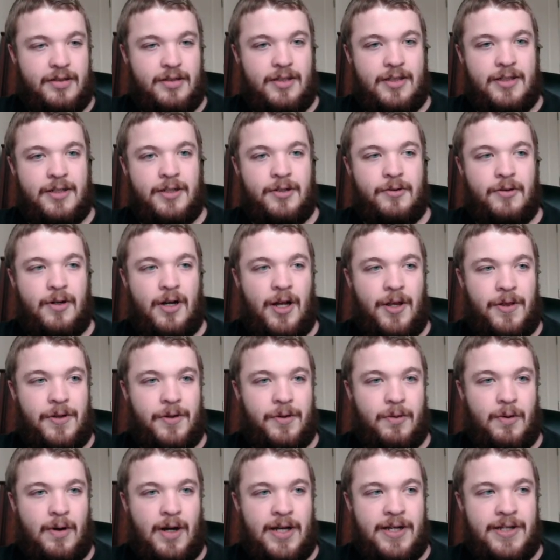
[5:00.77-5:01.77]
You know,
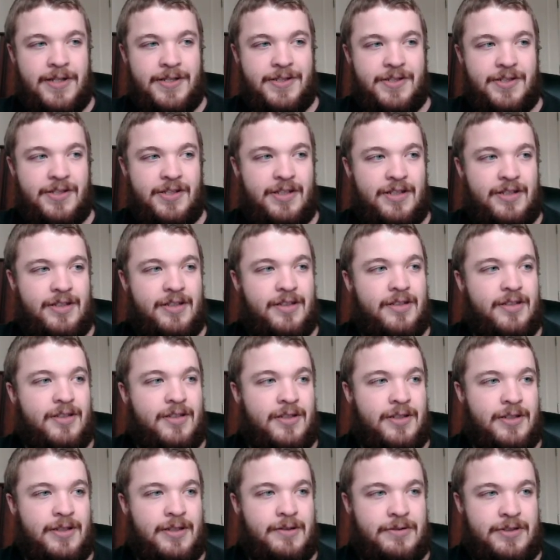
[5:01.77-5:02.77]
otherwise,
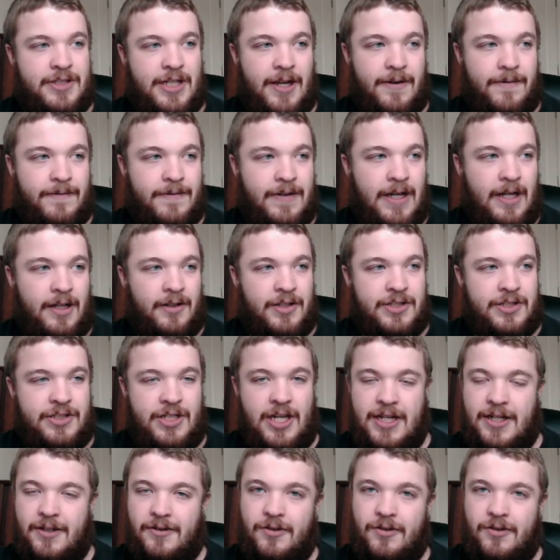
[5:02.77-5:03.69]
you know, definitely take a